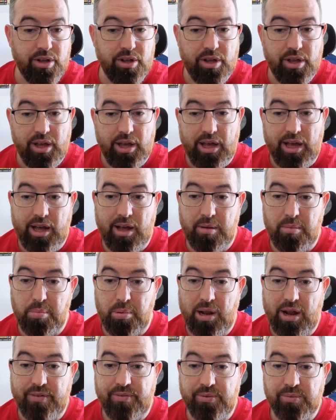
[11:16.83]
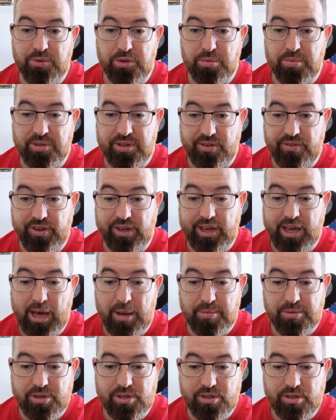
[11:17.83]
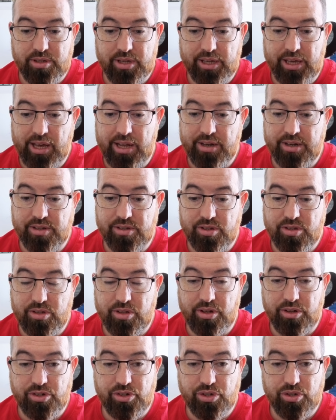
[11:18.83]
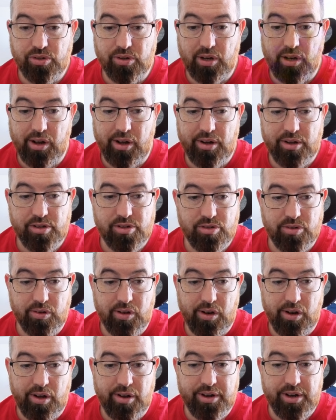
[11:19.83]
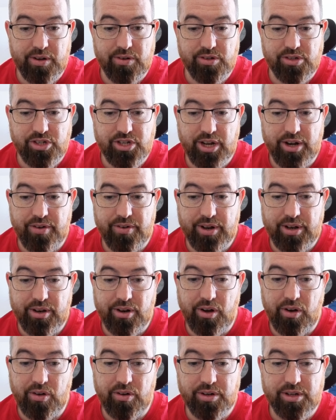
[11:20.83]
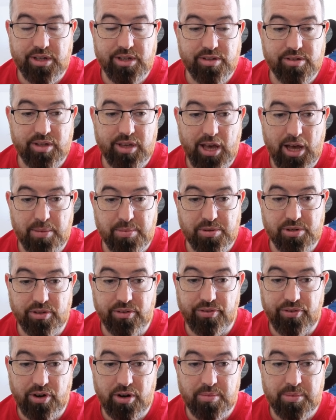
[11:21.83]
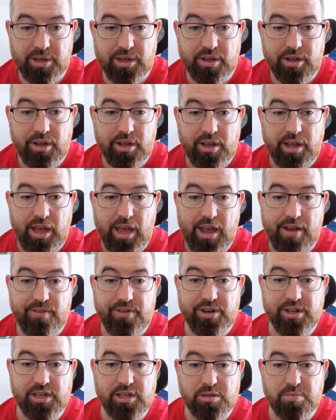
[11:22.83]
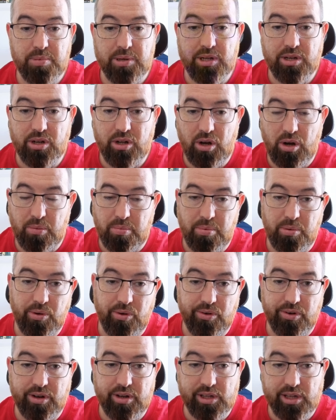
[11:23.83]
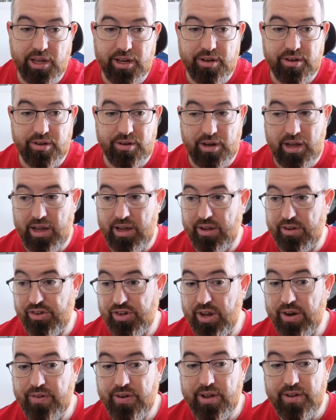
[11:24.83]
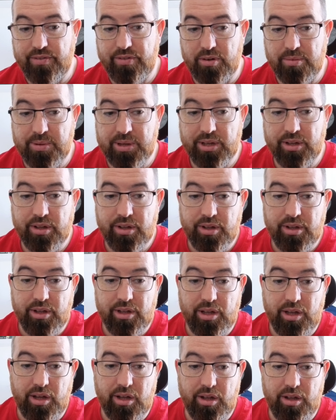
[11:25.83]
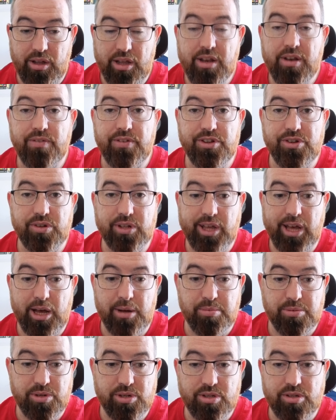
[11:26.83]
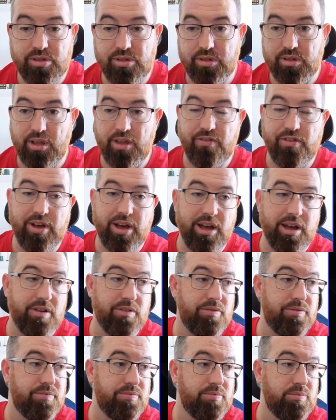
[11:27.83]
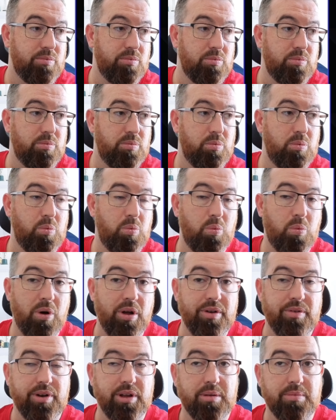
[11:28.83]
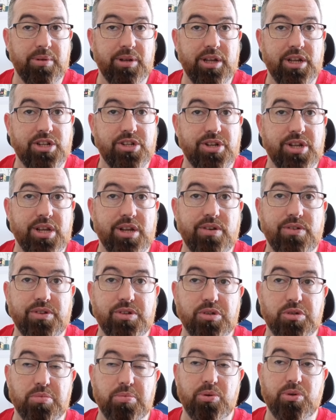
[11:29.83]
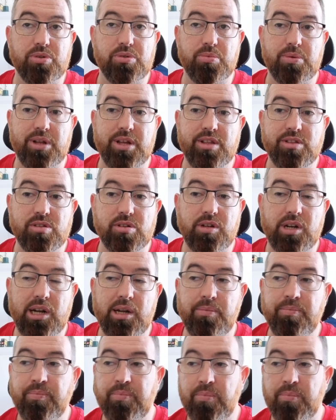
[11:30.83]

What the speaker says: Platform specific captions. Again, this is done through Claude. So Claude now is generating all these captions for me. Everything is being uploaded and getting generated for me. Individual captions. If you have one recommendation here is, I suppose, with Instagram,